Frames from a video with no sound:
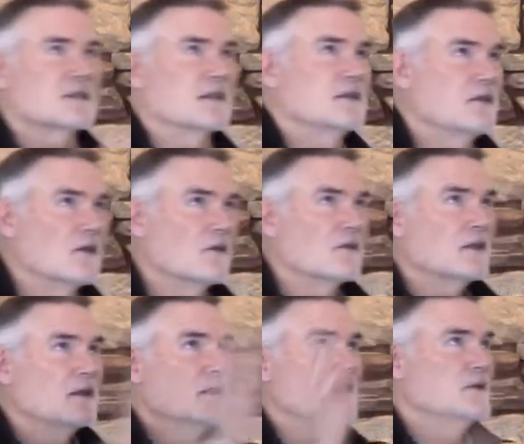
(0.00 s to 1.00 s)
that you
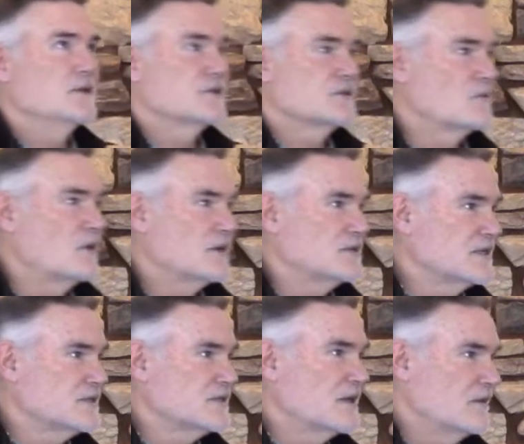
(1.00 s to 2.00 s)
used to watch
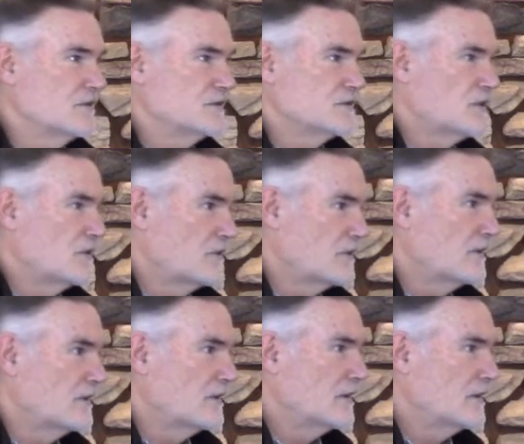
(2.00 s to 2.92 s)
Ed Sullivan's show do,